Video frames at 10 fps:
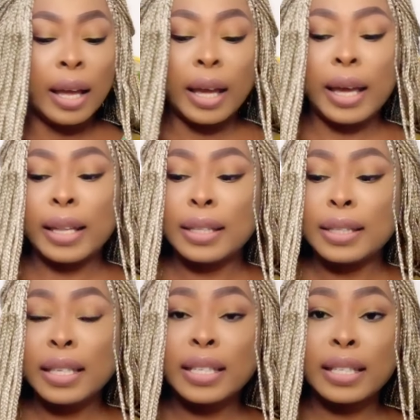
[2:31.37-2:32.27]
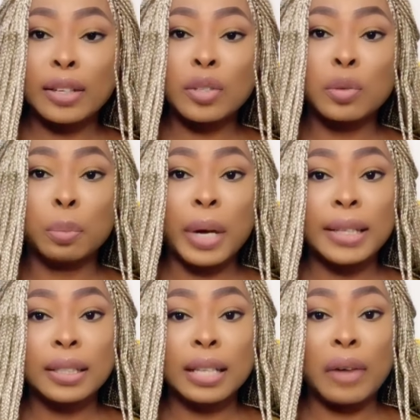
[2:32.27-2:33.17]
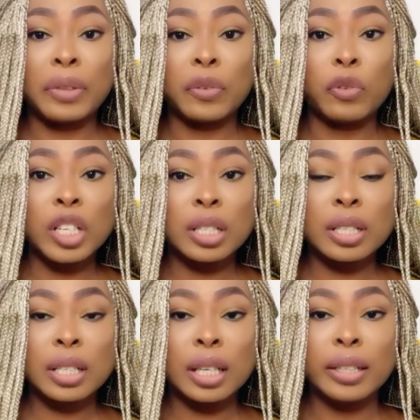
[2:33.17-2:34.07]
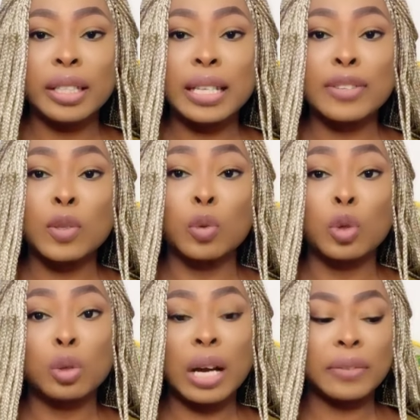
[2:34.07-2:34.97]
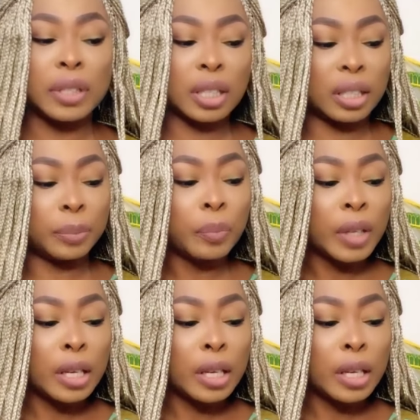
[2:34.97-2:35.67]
And this tends to brighten up the facial skin. It tends to glow up the skin.